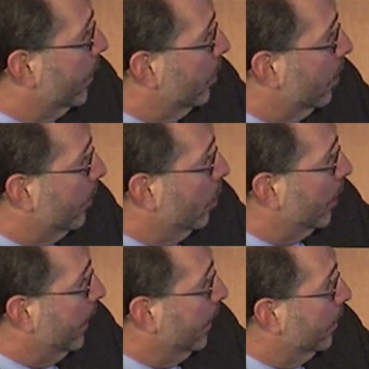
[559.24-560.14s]
a
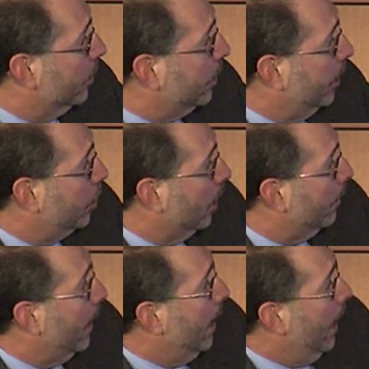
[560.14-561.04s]
normal-looking
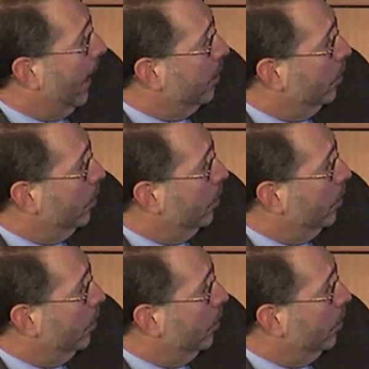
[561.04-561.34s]
interstitium, and